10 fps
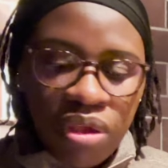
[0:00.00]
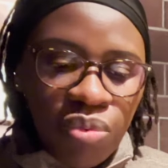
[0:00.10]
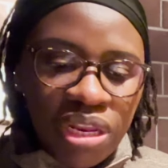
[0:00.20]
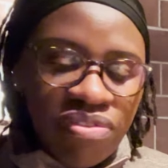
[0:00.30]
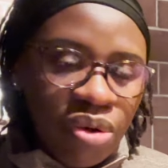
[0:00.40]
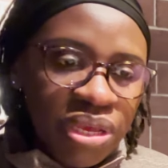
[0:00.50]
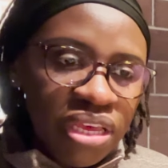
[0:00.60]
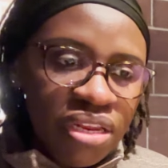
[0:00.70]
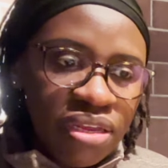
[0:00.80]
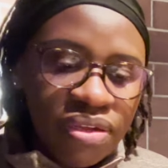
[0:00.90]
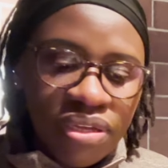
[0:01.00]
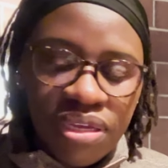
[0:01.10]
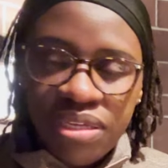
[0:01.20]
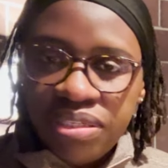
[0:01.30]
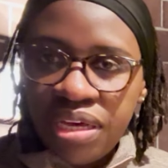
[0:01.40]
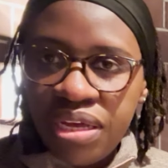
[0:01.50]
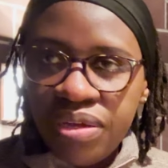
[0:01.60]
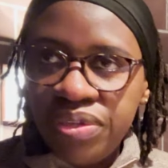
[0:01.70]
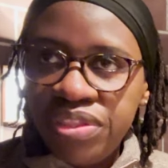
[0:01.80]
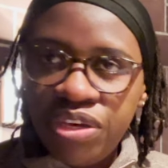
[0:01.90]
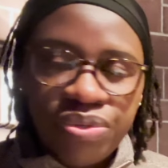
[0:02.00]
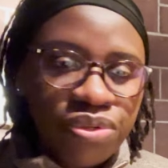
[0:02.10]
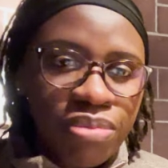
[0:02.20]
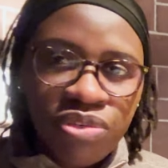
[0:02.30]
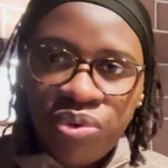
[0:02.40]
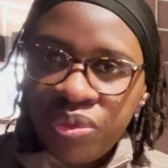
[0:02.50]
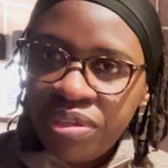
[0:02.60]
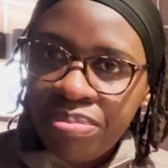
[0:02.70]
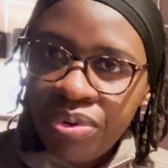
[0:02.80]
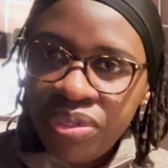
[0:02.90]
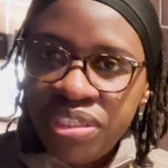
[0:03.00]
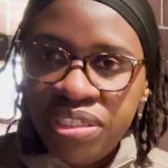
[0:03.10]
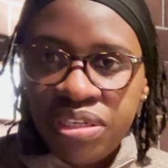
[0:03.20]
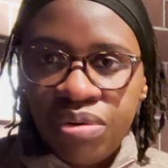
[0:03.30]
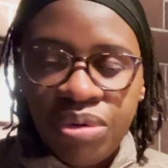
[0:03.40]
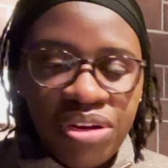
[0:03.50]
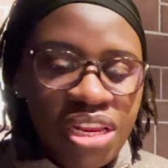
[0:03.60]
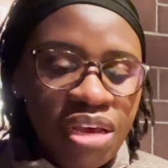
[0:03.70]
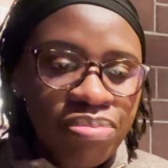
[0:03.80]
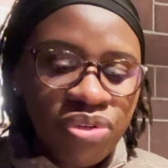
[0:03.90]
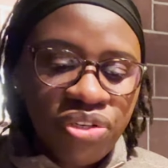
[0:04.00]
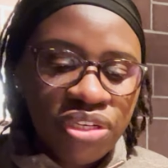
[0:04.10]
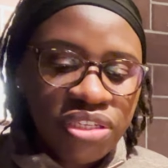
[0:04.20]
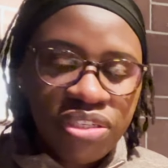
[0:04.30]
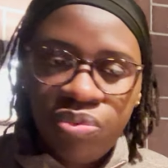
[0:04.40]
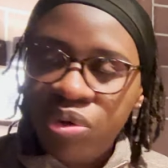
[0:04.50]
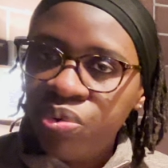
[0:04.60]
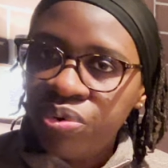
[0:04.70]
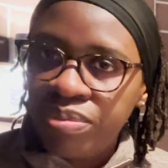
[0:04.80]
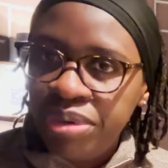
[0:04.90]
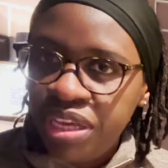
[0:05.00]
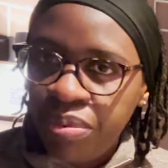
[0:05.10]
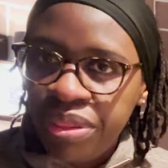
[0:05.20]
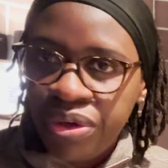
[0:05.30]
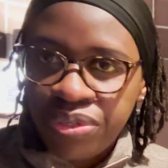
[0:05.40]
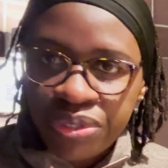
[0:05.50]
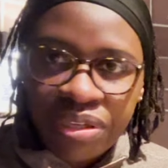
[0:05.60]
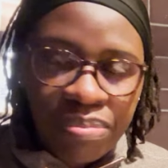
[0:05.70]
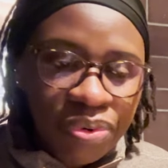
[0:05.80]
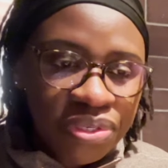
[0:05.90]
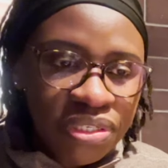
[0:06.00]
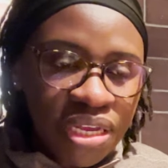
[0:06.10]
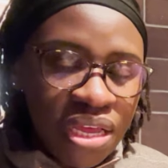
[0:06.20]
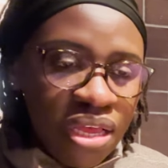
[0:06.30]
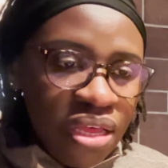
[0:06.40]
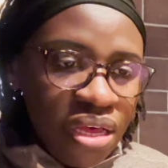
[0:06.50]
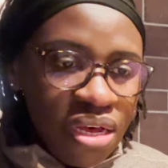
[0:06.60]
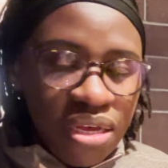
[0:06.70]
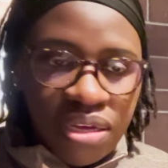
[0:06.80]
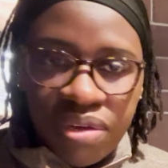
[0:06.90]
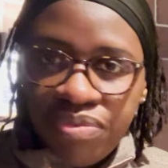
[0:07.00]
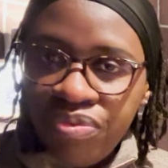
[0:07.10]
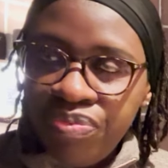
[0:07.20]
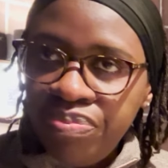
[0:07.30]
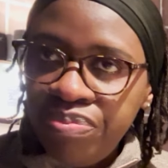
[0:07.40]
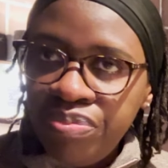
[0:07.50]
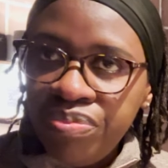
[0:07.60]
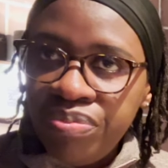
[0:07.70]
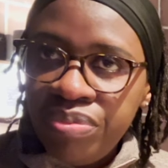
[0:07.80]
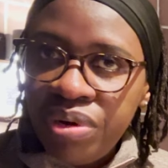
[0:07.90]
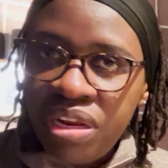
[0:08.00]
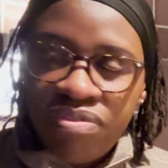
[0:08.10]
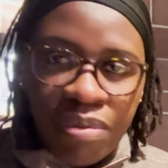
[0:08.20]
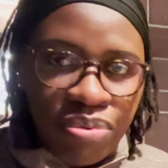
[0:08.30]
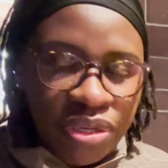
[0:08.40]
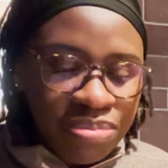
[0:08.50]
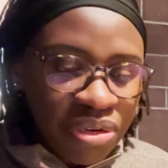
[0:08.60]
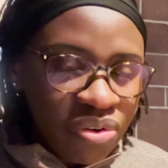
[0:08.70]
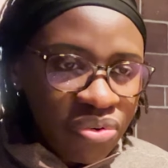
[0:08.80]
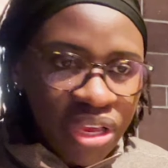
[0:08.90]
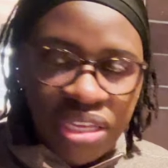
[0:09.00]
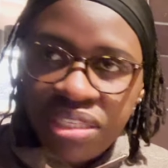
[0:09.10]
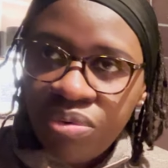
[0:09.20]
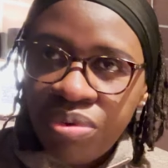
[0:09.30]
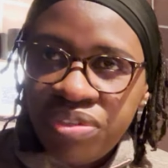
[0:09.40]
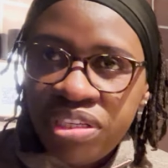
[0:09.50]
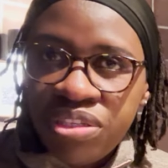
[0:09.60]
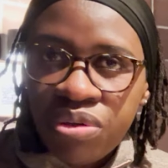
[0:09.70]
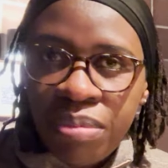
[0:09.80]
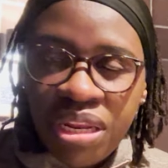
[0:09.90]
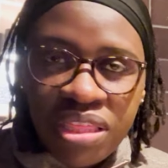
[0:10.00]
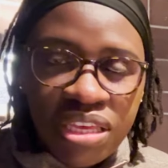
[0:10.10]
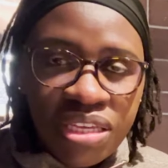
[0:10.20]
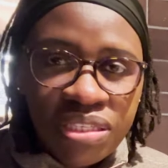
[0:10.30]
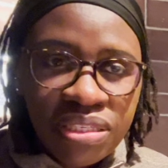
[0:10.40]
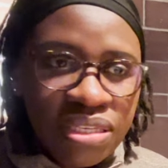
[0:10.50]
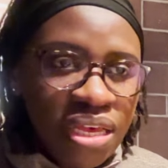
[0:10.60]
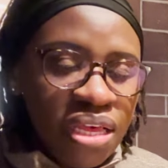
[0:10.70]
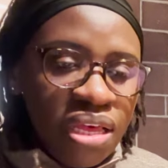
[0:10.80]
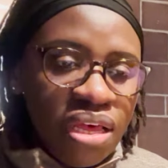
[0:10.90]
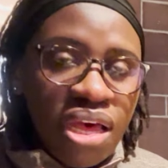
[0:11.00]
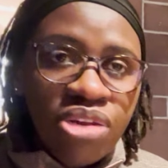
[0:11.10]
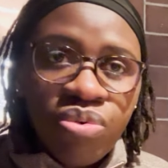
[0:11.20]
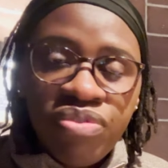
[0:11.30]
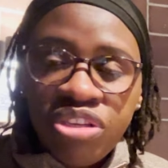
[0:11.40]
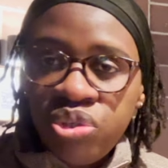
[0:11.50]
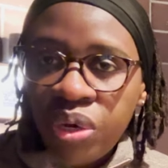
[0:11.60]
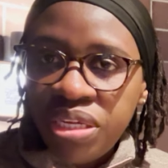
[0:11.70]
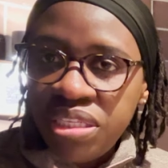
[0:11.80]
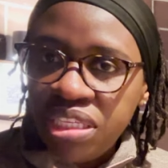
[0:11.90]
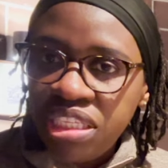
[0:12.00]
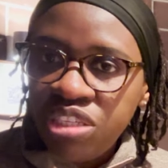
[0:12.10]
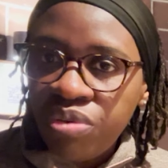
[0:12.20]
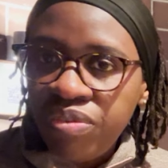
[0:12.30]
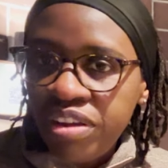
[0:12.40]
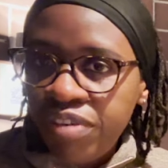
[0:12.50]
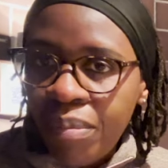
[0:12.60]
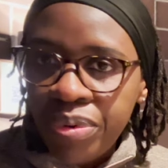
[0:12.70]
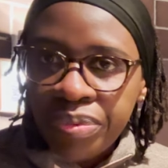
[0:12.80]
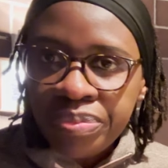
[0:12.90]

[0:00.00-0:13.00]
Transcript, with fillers: whenever we can. And uh, thank you so much for your support. We really appreciate it. We couldn't be here without your support. Uh, Liverpool has been great. We've seen so many things and we've enjoyed the city of Liverpool.